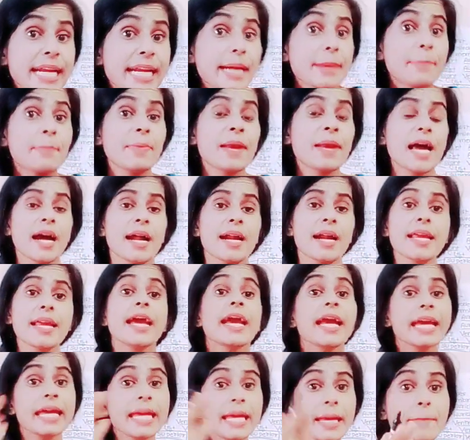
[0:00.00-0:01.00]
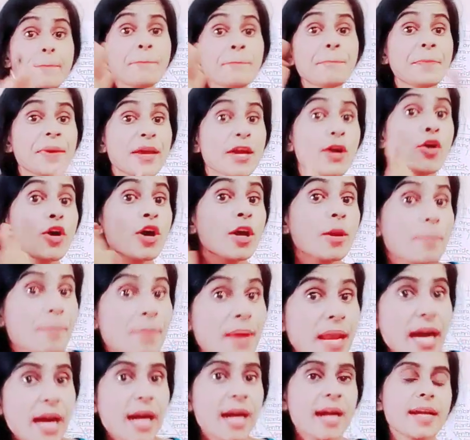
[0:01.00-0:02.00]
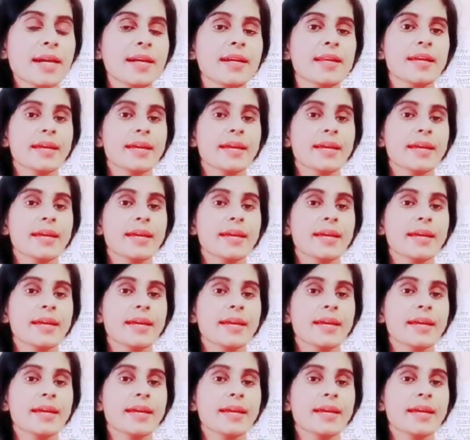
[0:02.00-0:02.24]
blood, impure blood.